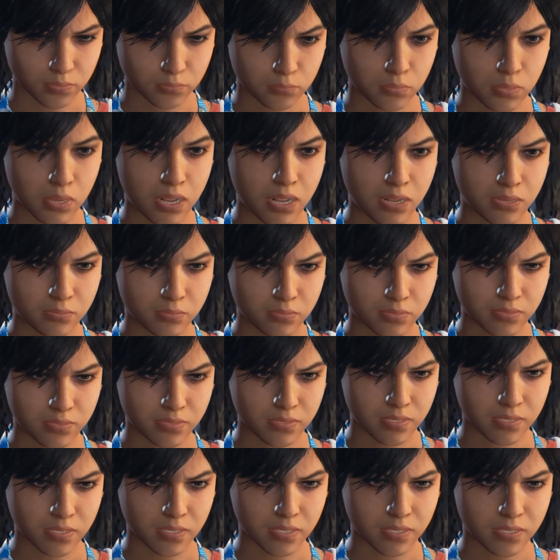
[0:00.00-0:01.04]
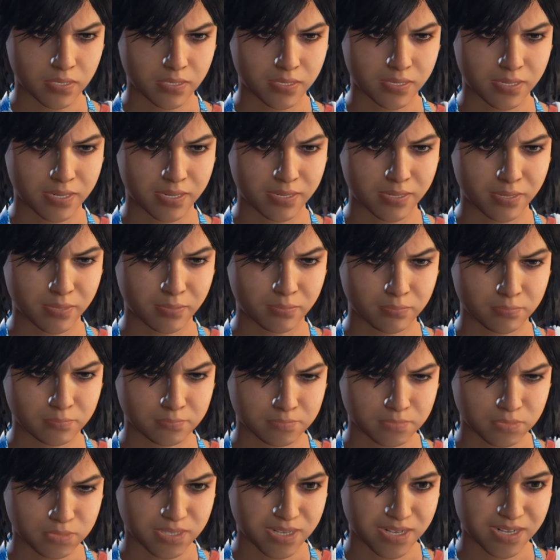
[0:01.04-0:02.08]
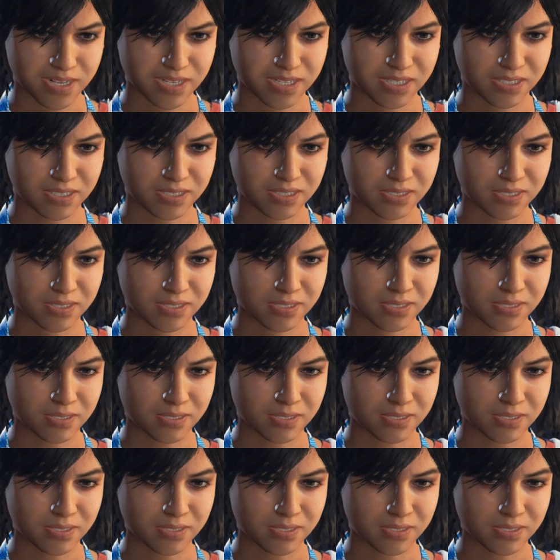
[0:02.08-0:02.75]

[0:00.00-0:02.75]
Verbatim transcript: the mob and the press